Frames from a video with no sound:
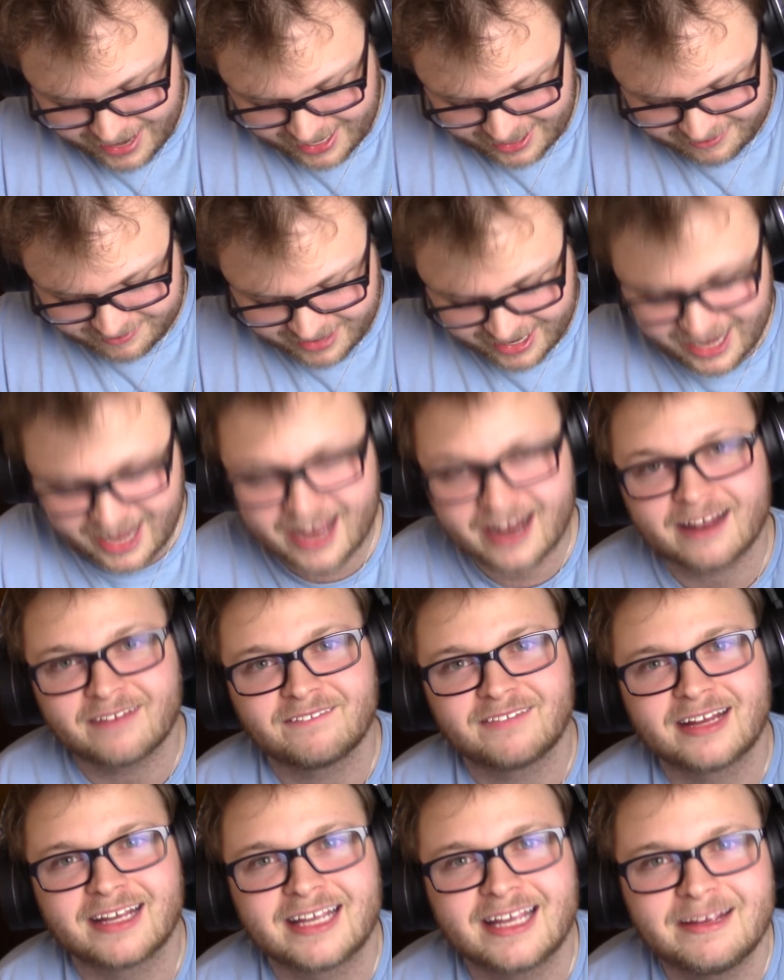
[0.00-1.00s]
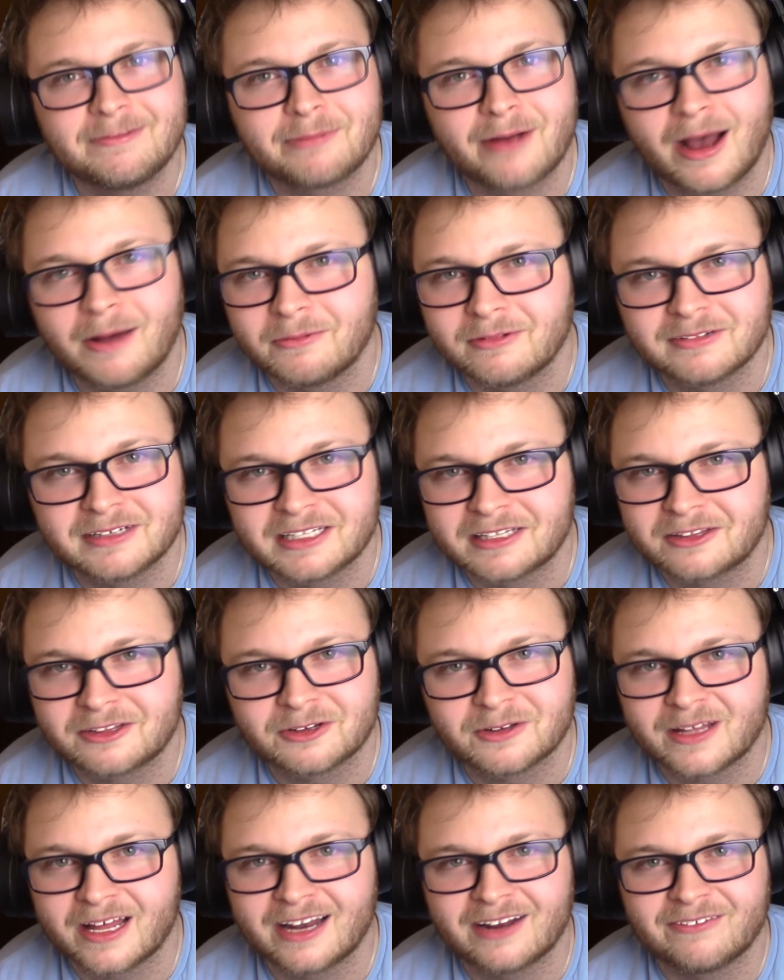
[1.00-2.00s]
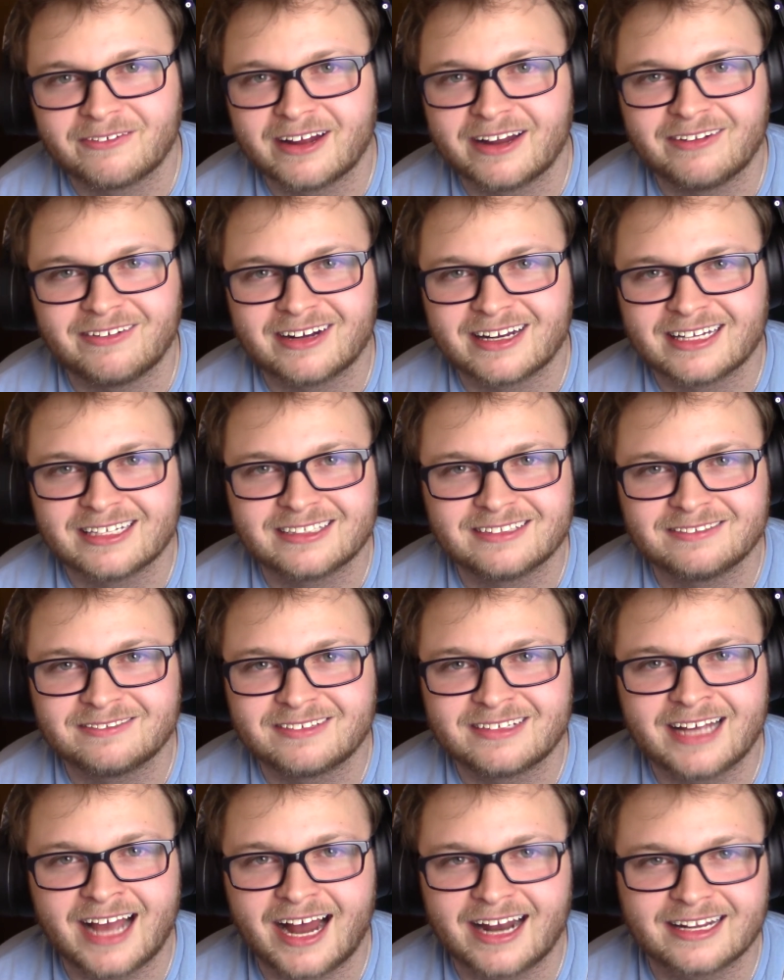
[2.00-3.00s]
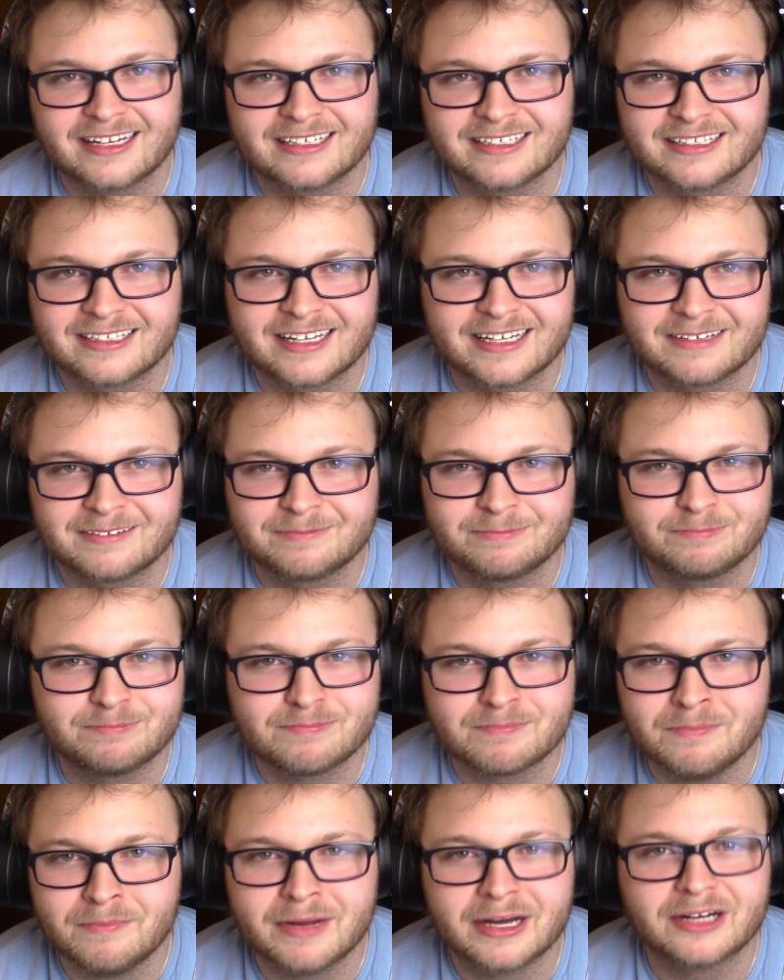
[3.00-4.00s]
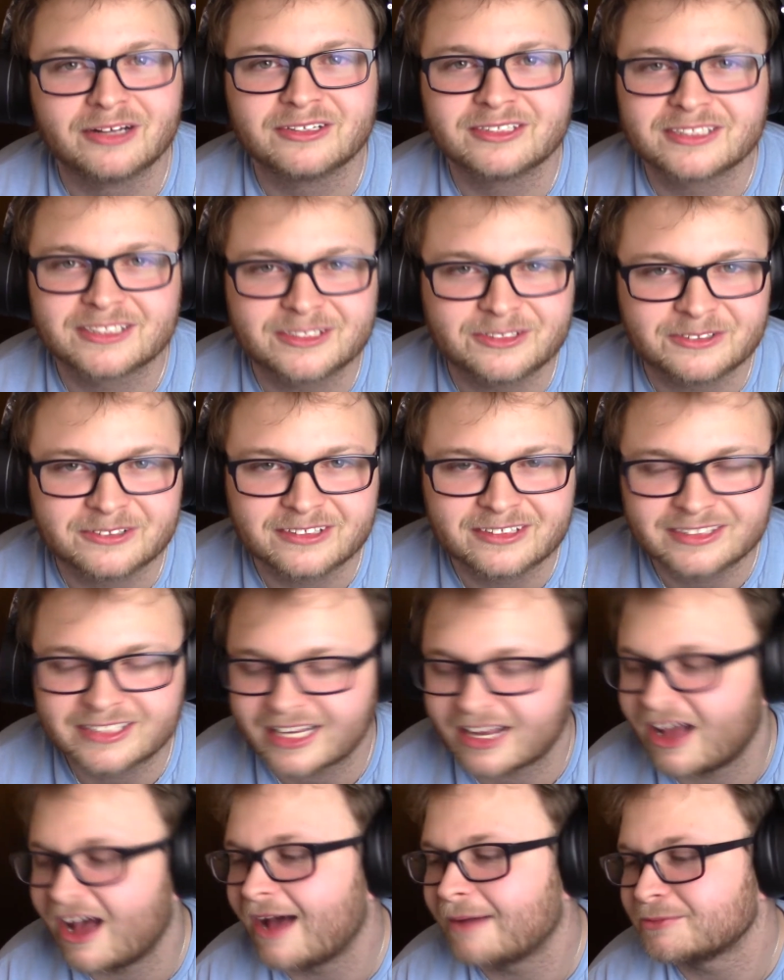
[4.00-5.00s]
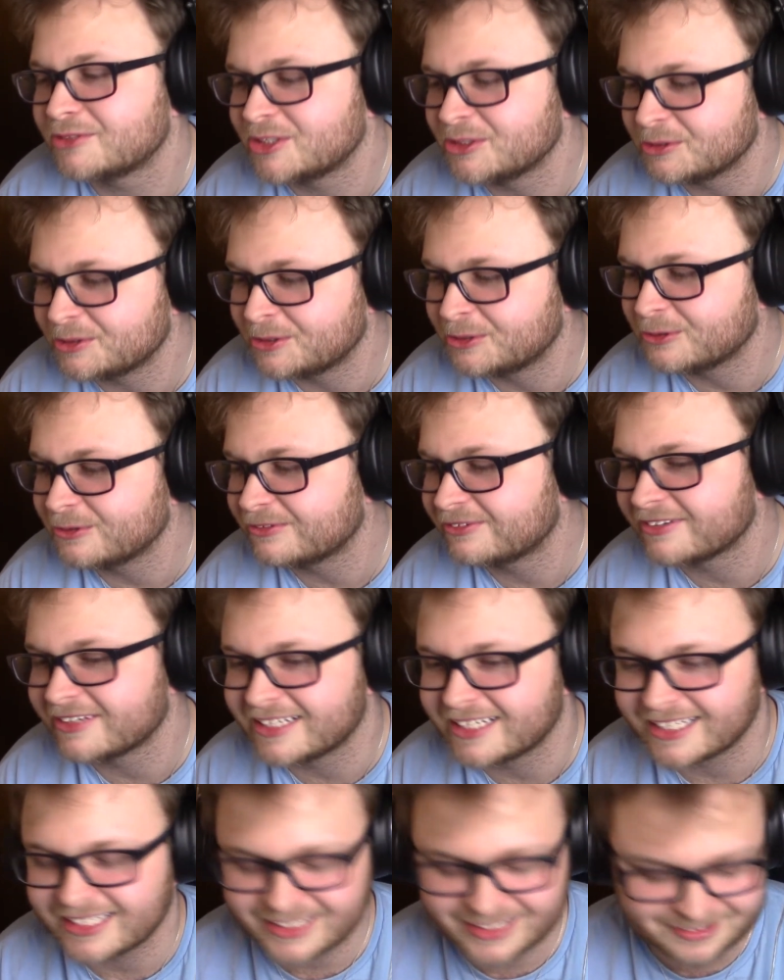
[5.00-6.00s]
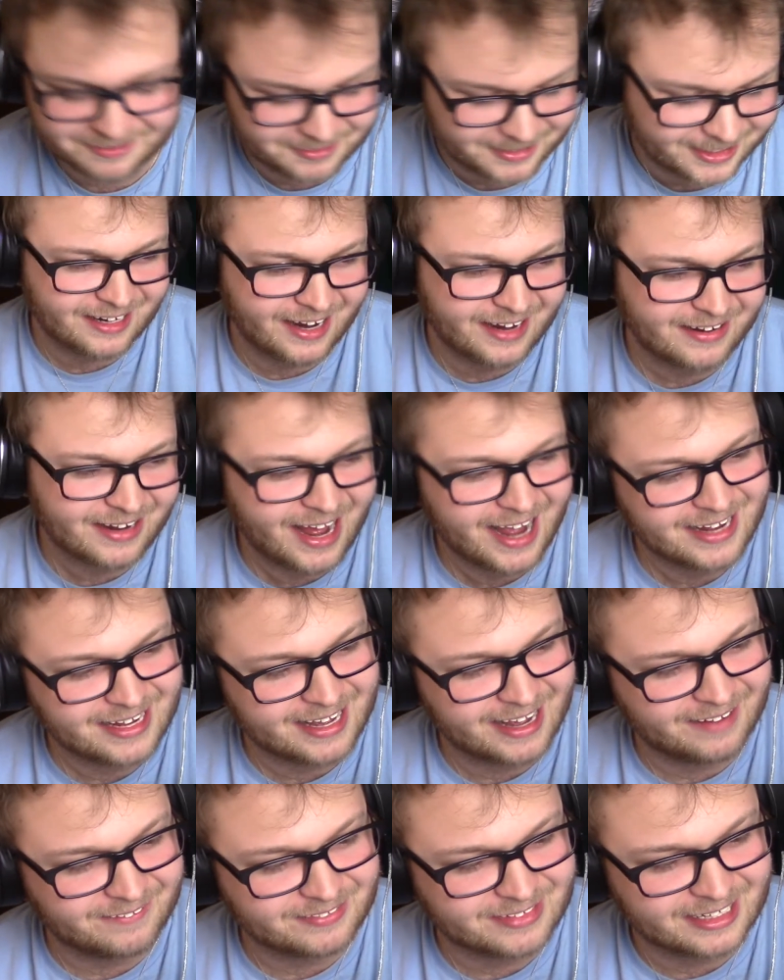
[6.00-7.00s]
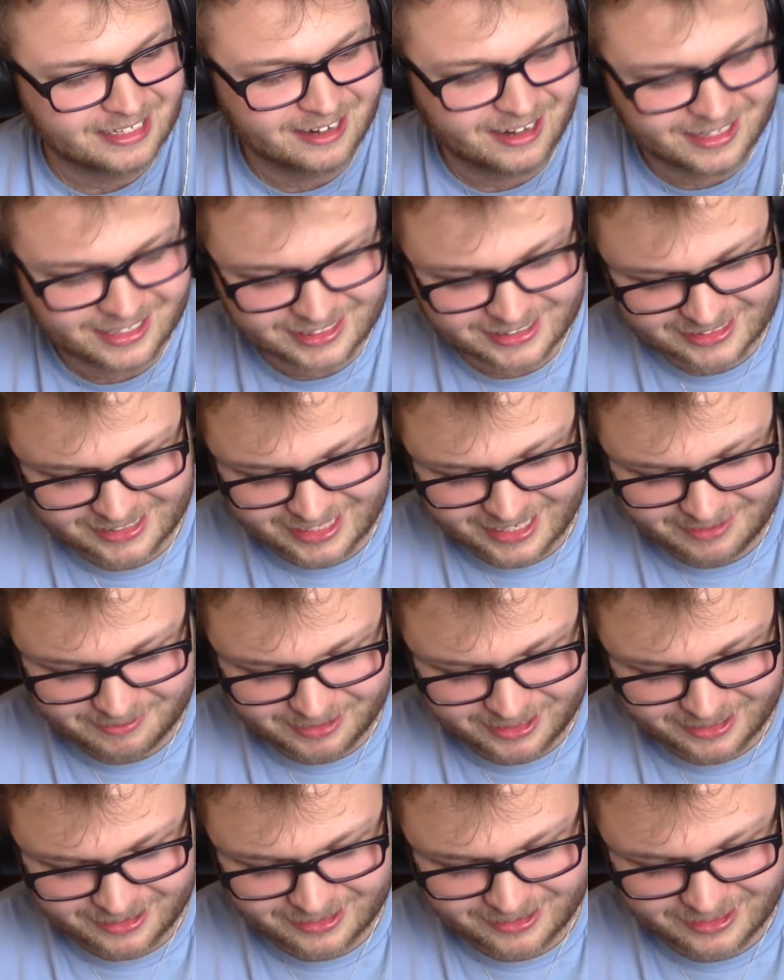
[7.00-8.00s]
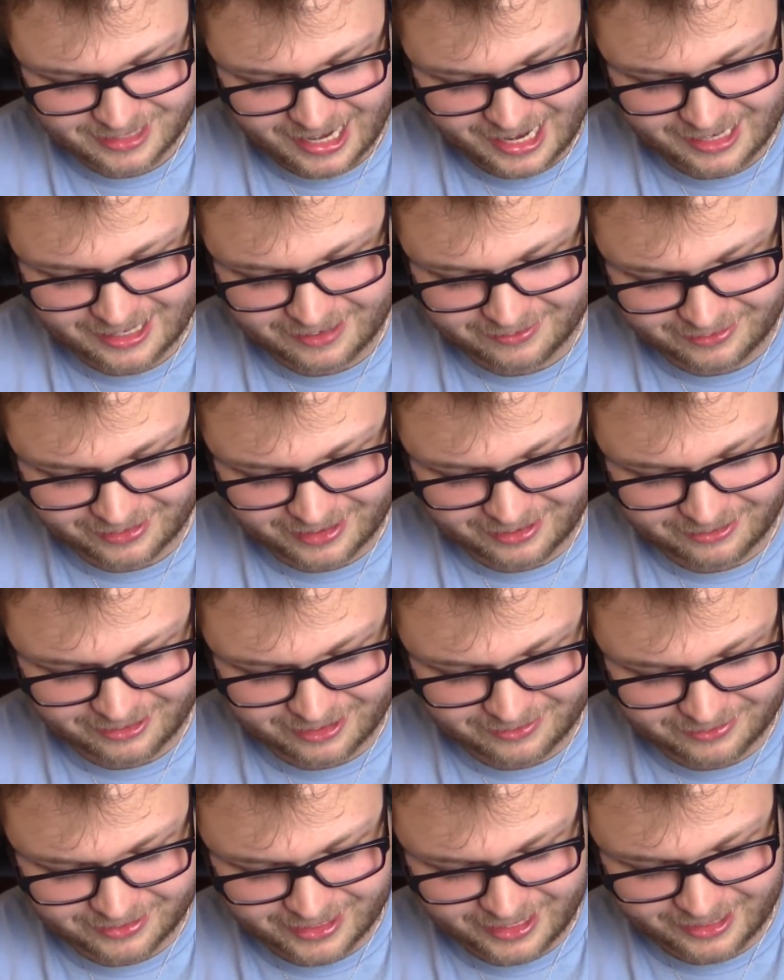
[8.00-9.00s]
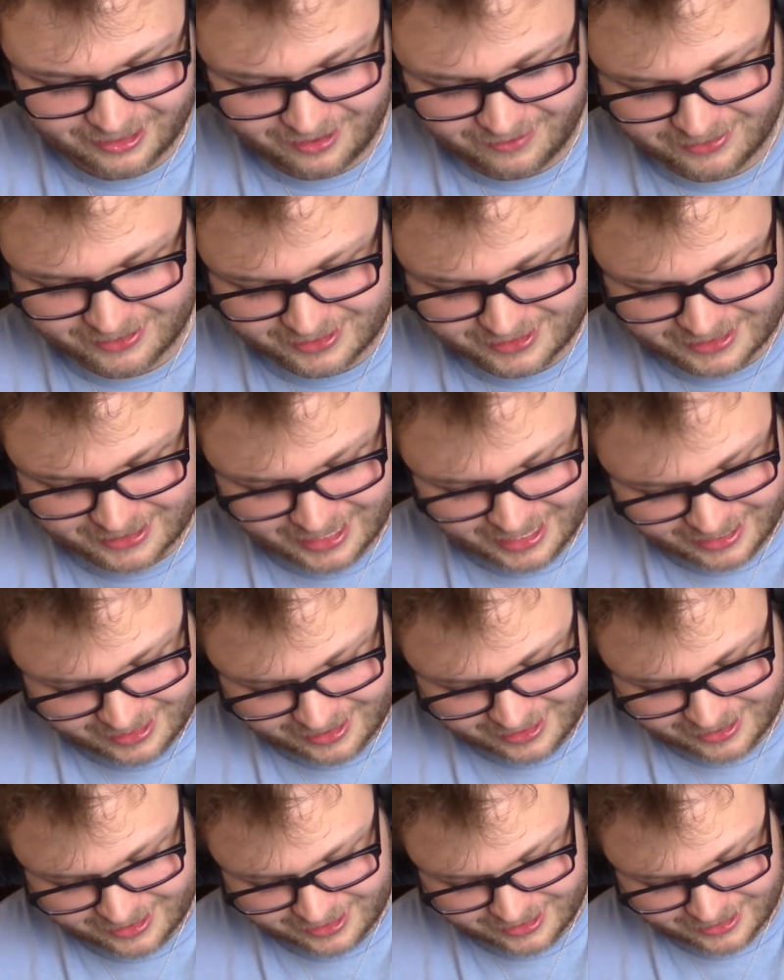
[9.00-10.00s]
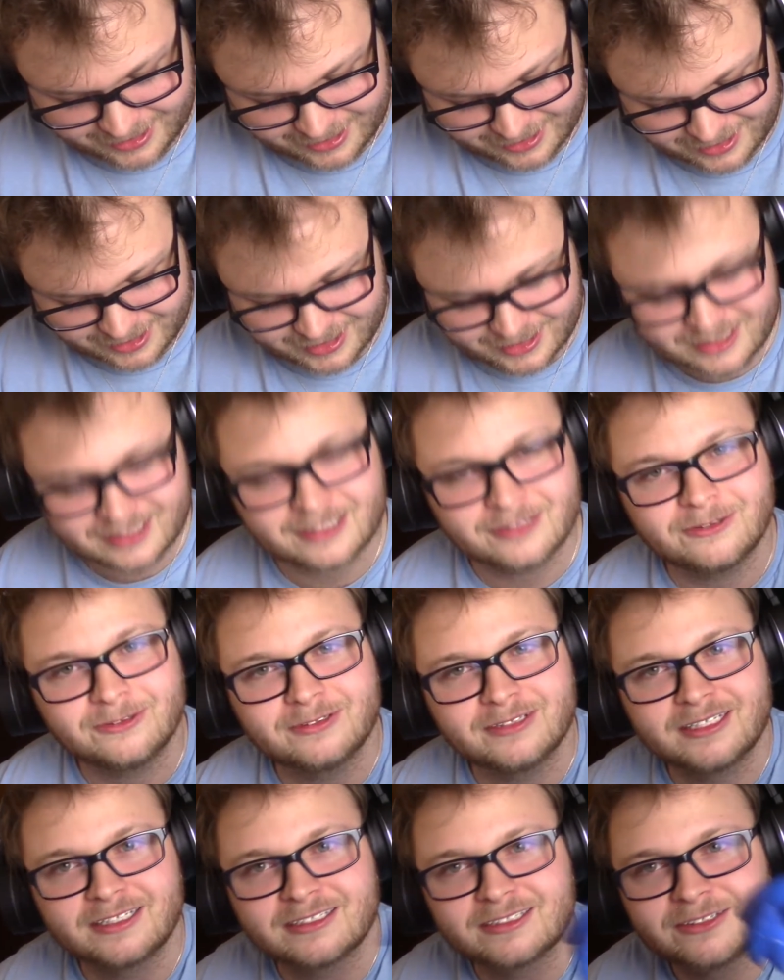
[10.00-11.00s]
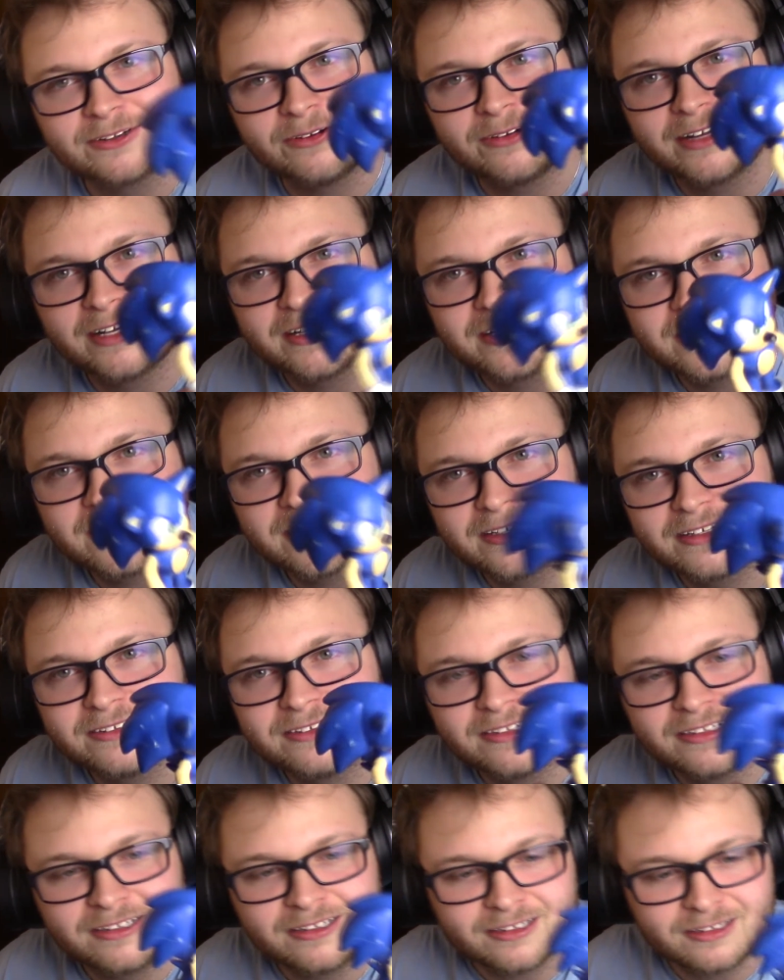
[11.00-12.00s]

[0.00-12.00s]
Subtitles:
back of my head, I'm like, he probably threw that away when he got into, like, middle school. He's like, oh, I'm too cool for this. You know, I kept it all this time, and I'll never get rid of it. I love it to death. It's just a cool little toy, you know?